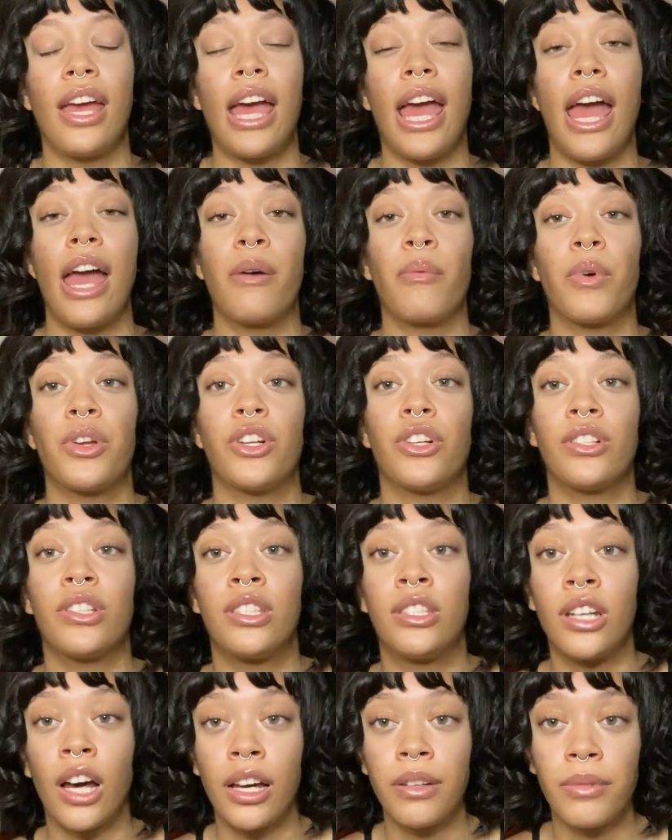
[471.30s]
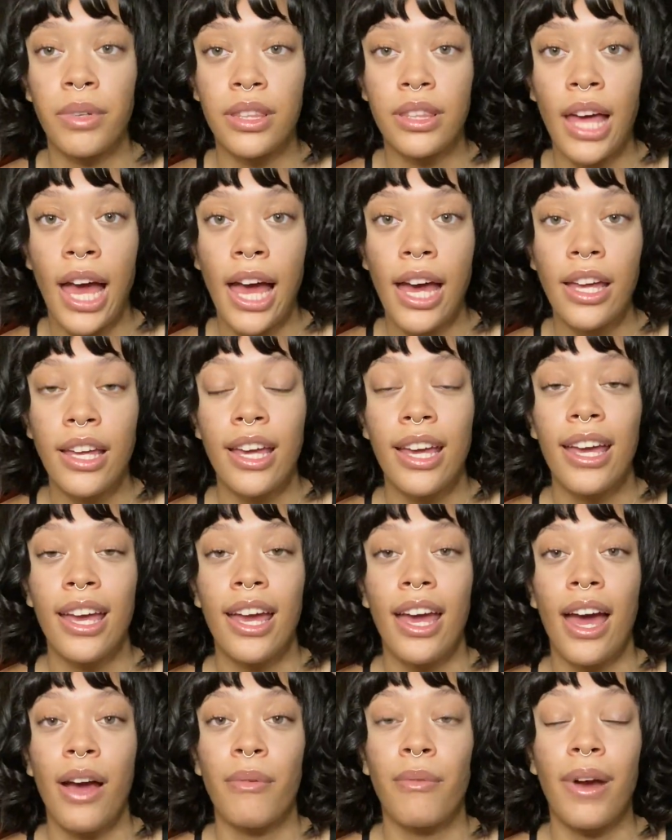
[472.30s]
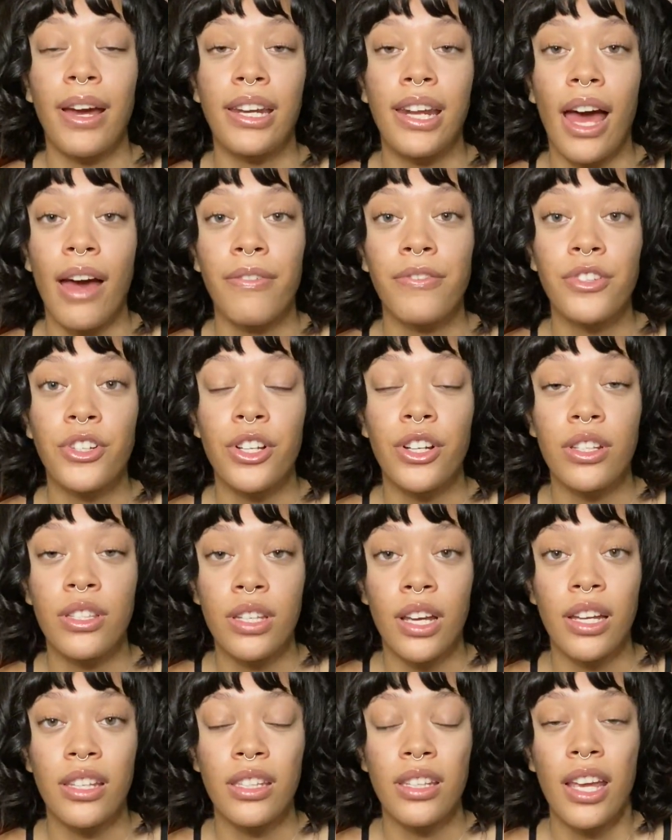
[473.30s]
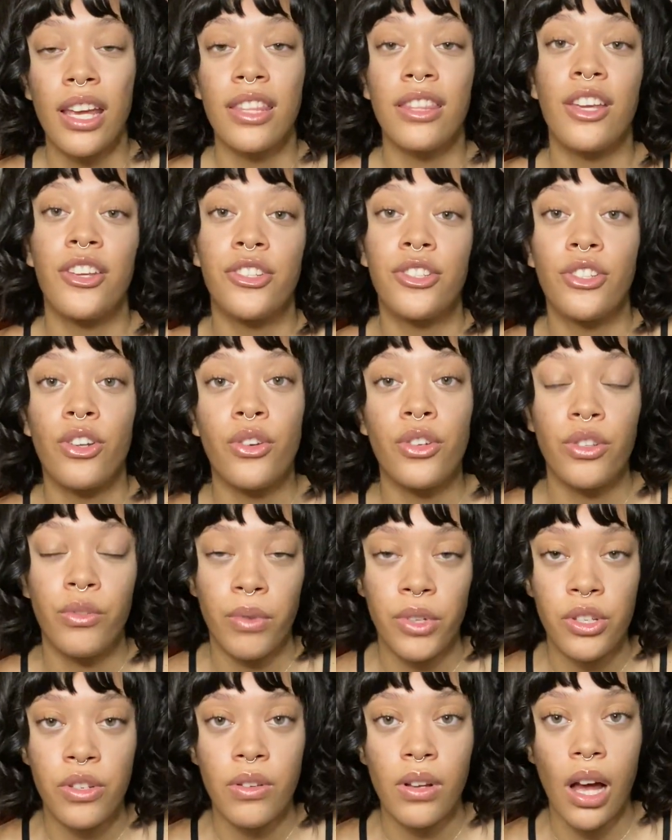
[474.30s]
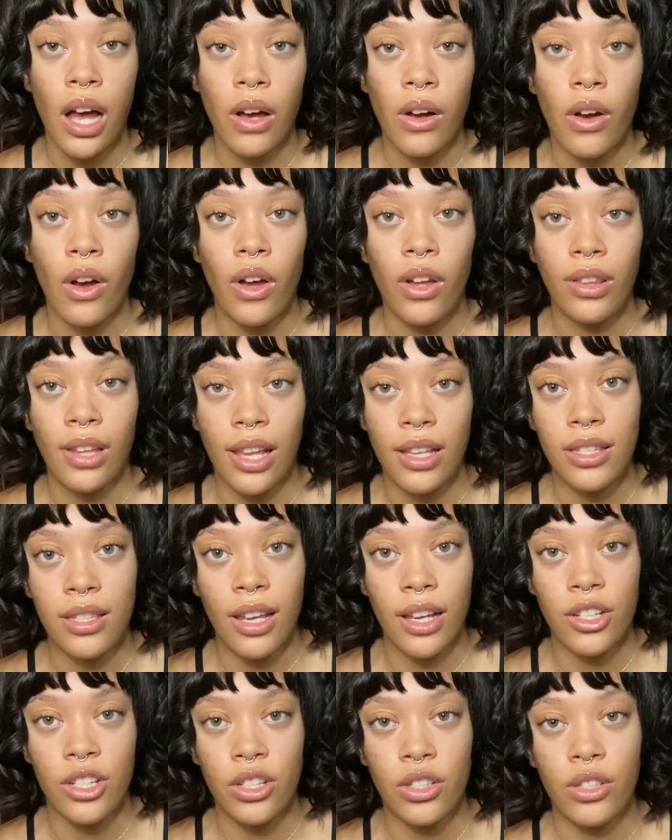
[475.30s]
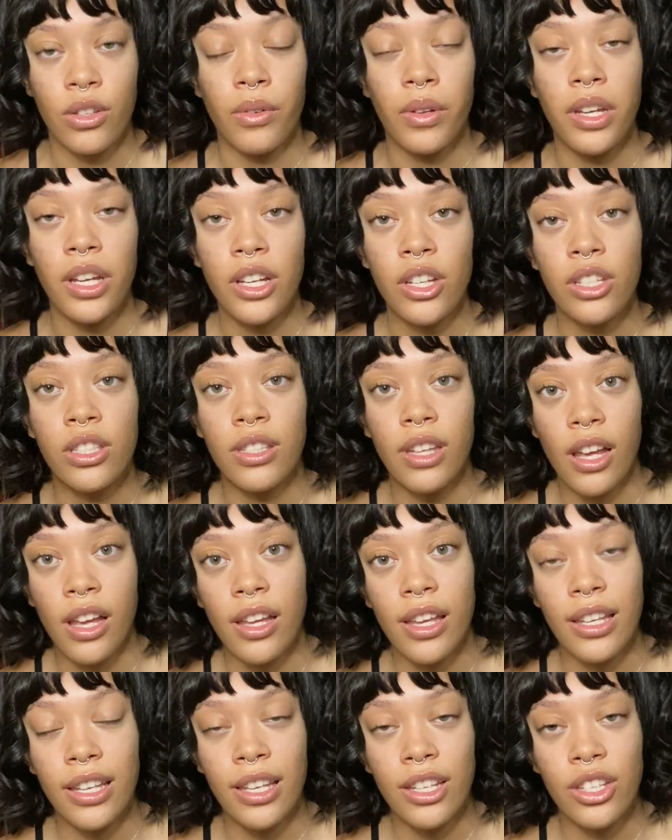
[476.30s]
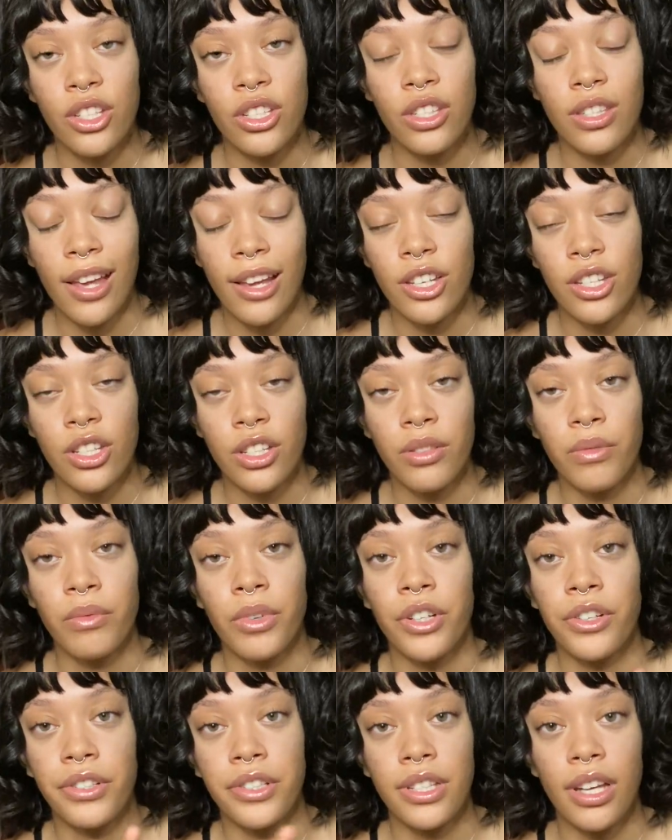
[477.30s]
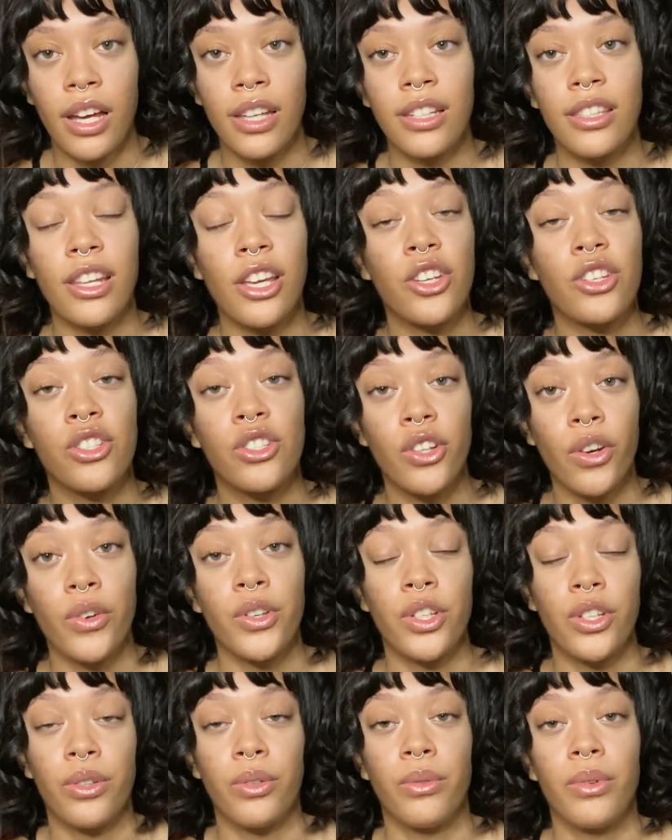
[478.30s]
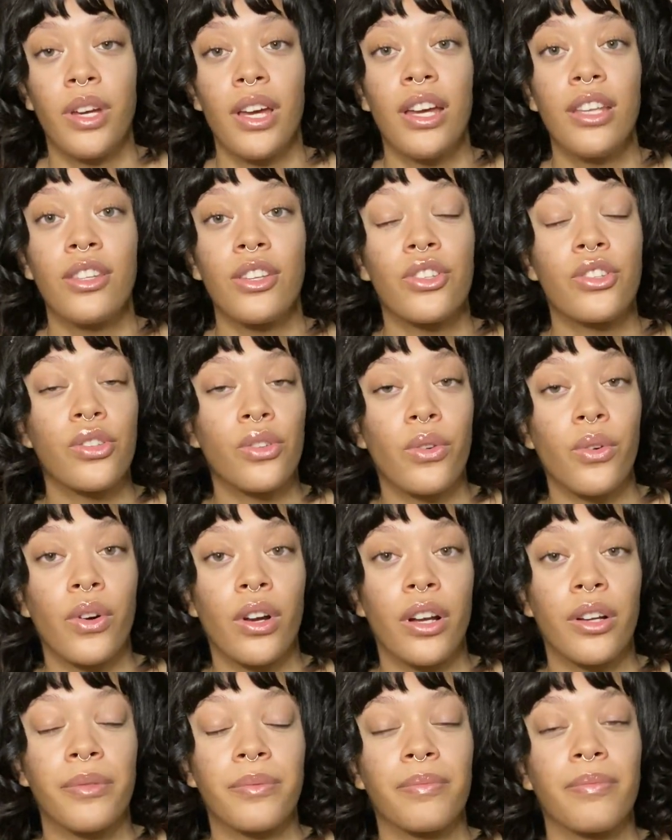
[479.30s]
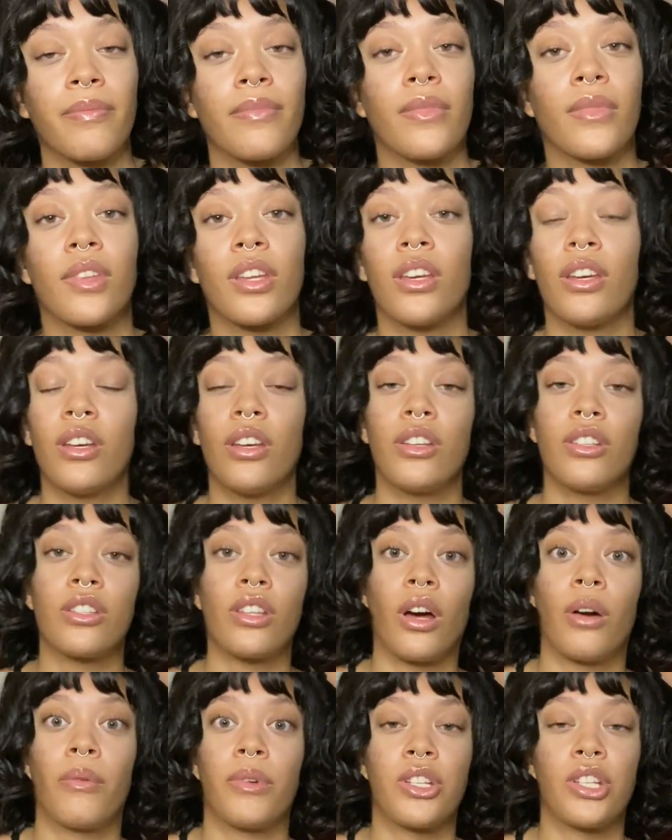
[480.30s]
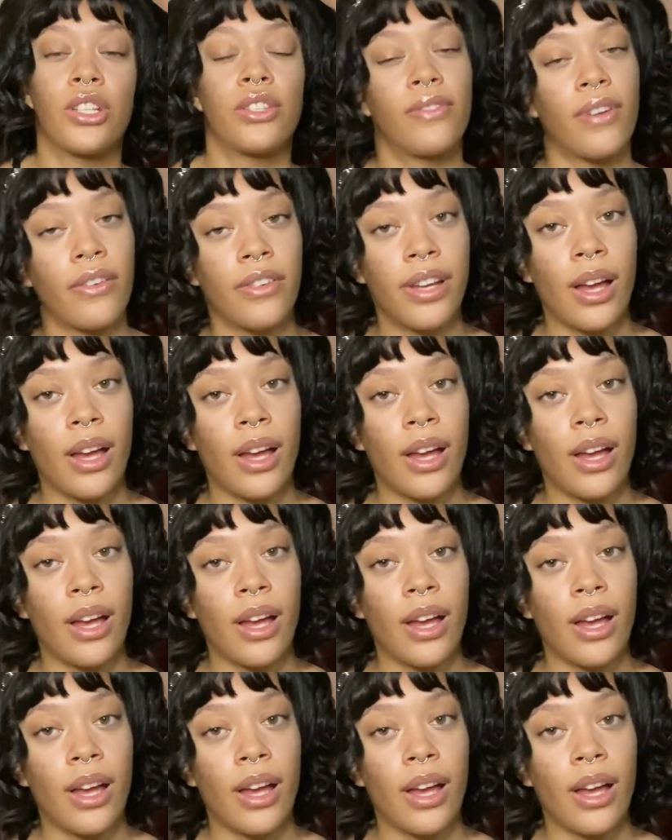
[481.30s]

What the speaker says: and when you're done with that, right after you're done, they show you what you got on that section. So each section where you're done, they show you the score. So which is very